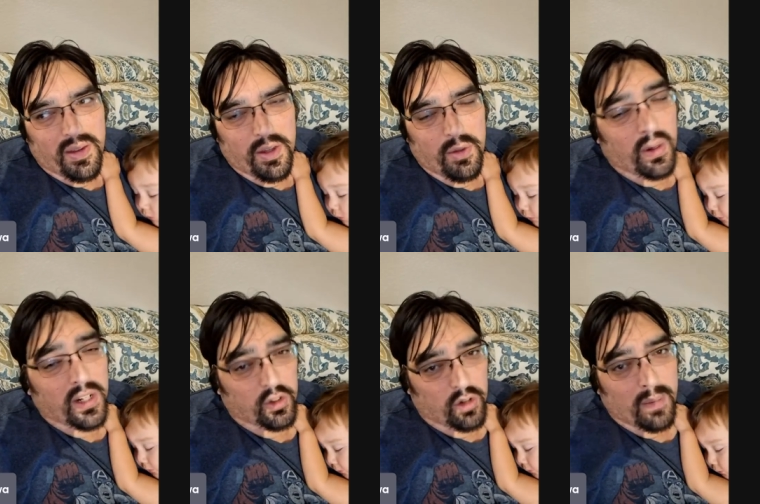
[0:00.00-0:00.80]
You
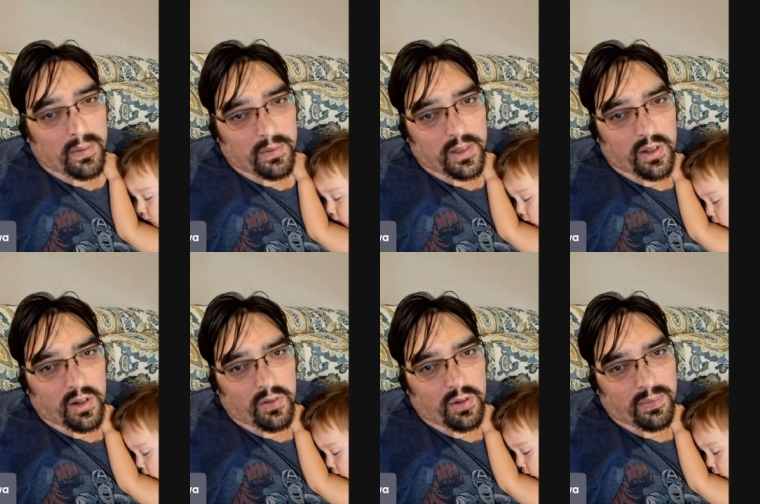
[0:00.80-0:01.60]
want to drop him when you
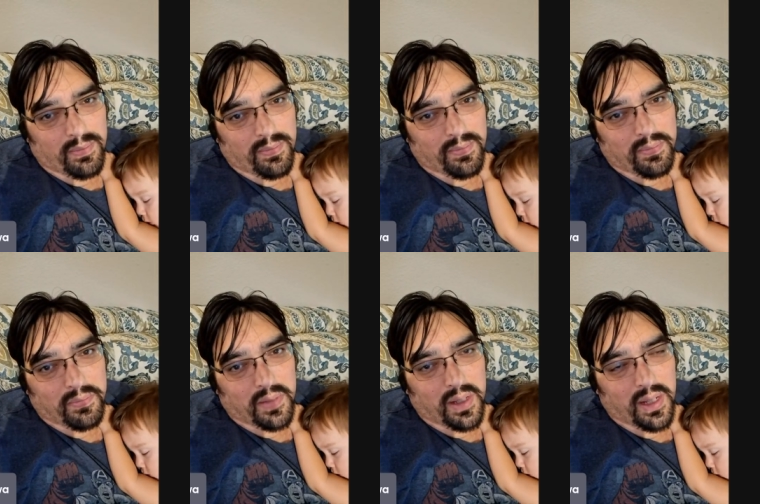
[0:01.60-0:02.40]
go for him,
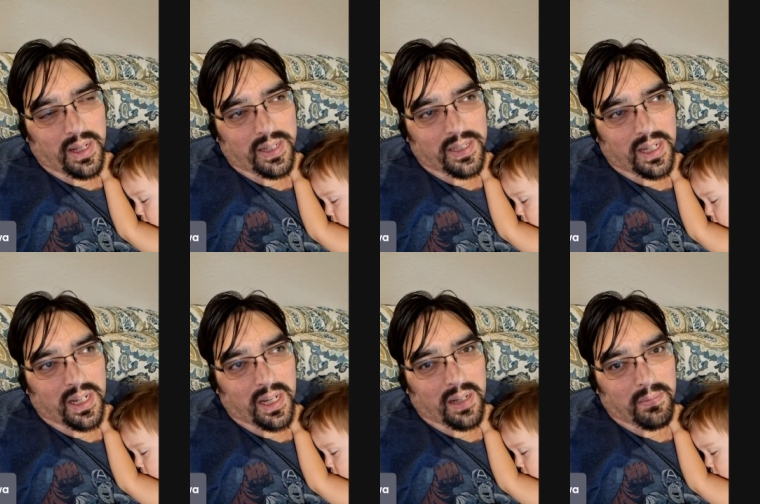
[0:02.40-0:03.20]
and
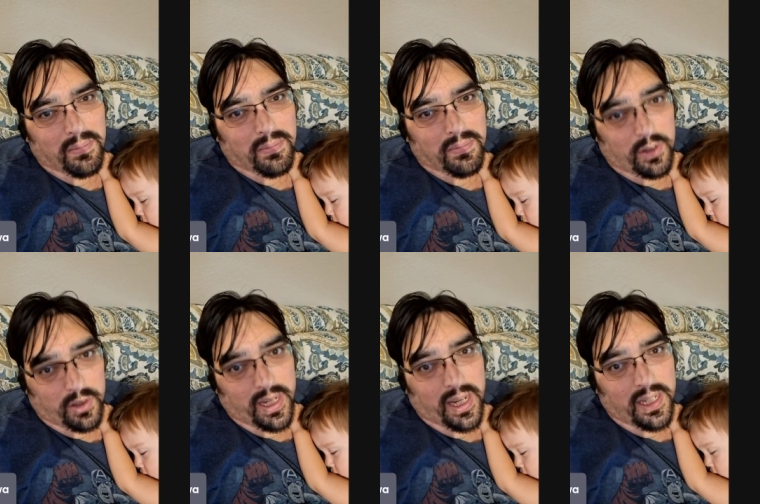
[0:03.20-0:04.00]

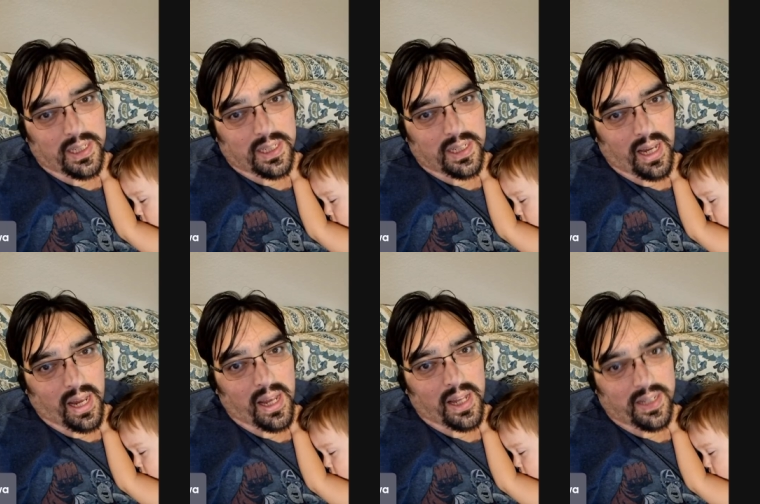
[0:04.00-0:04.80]
grenades
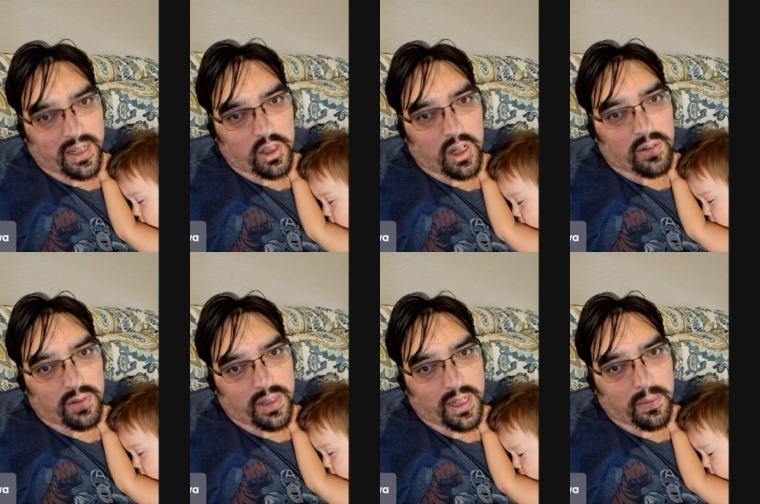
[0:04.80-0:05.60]
and take shock
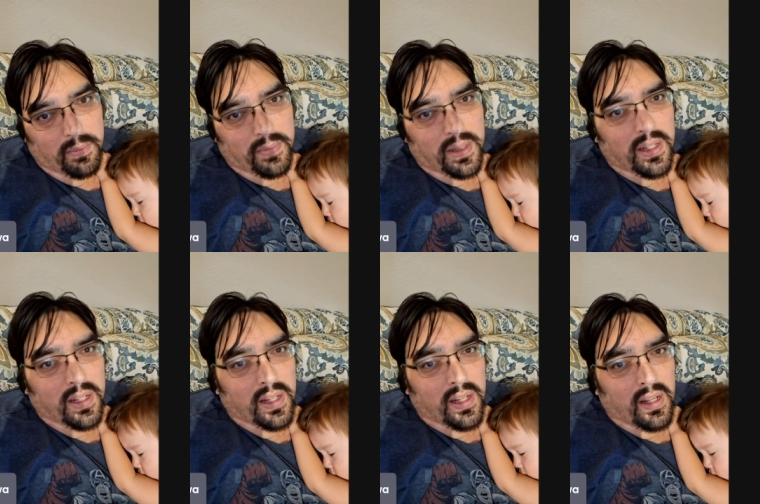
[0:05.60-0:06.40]
really help.
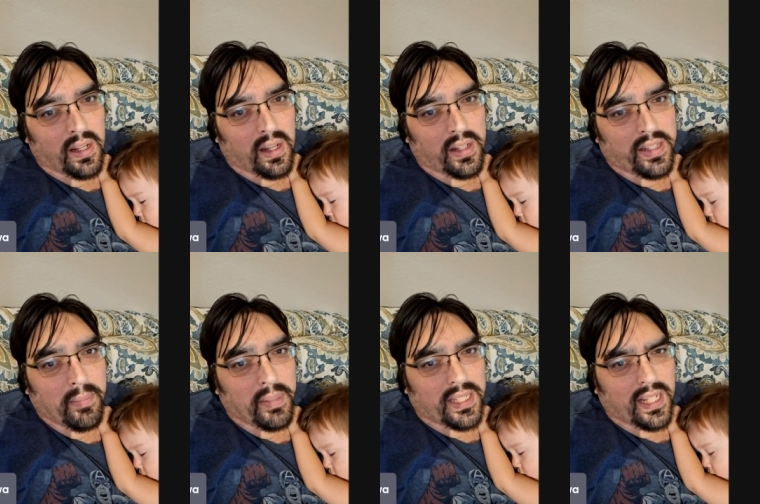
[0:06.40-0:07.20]

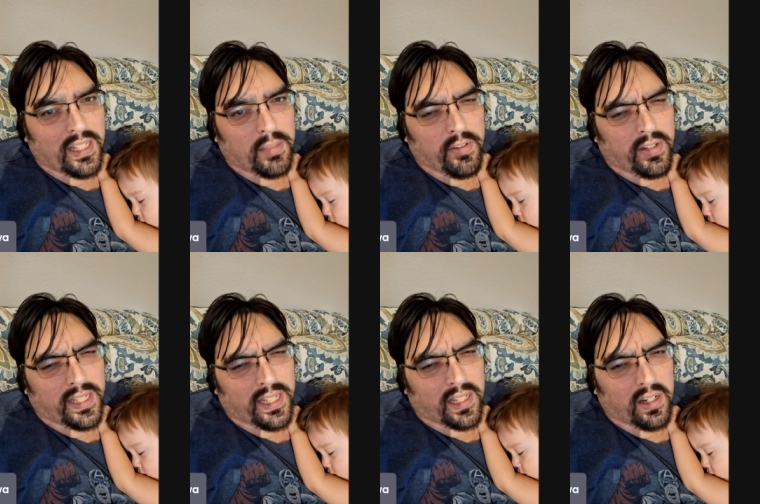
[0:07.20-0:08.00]
That being said, let's move on
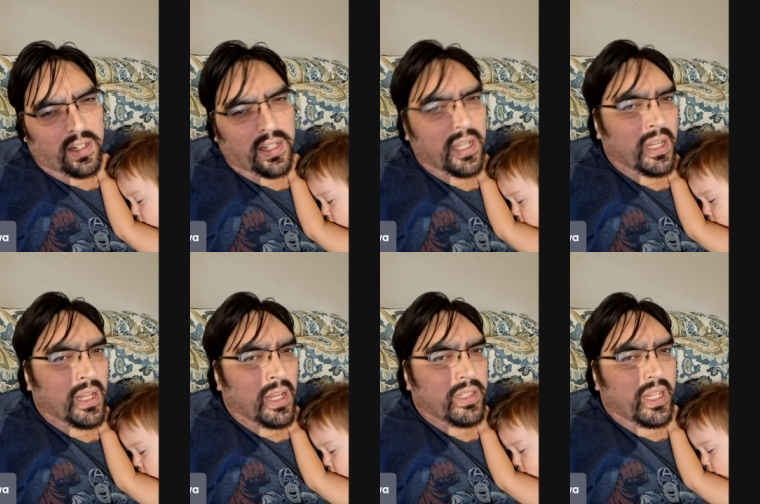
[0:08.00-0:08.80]
to Death Guard.
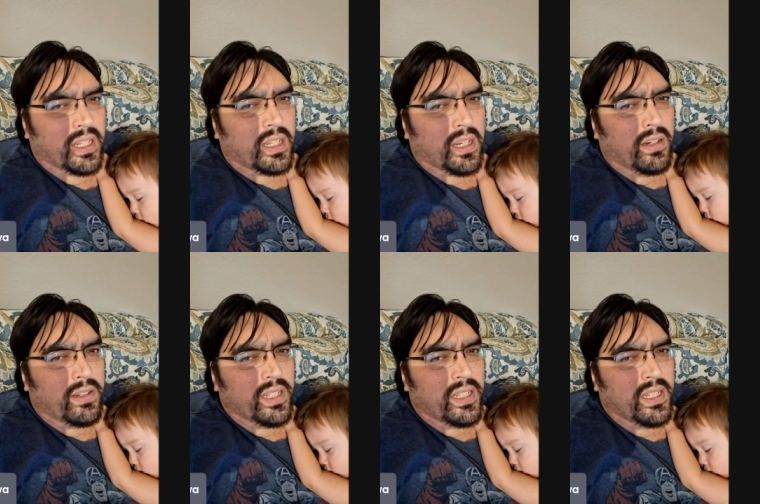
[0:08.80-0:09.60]
Death
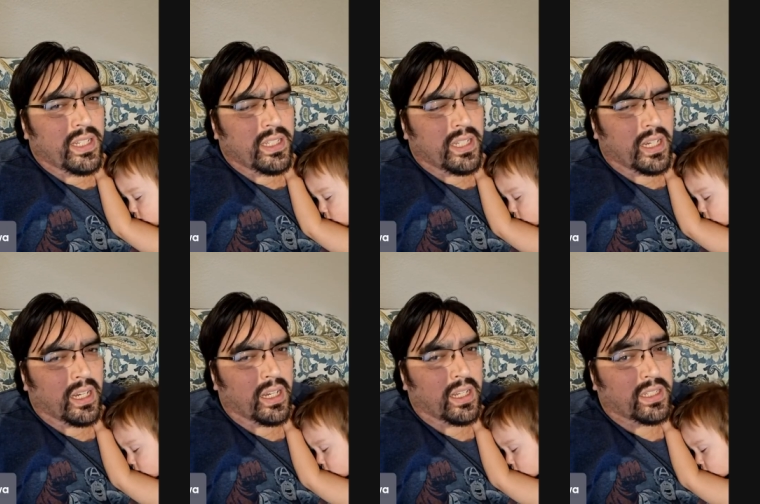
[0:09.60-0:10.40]
Guard is
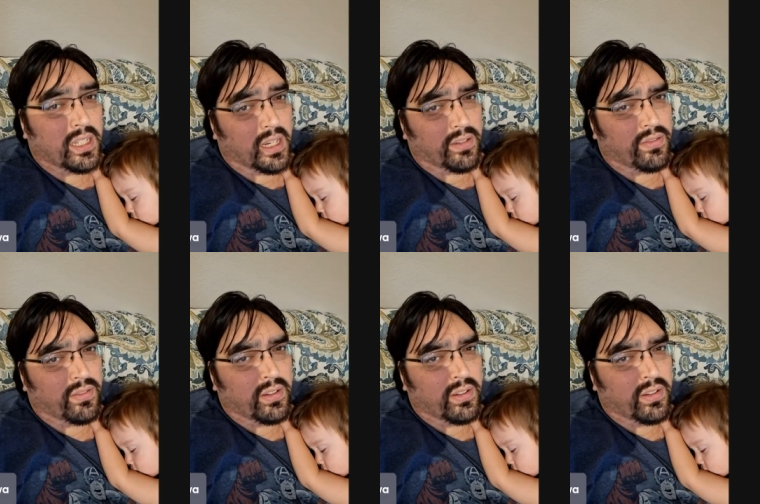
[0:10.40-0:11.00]
tough.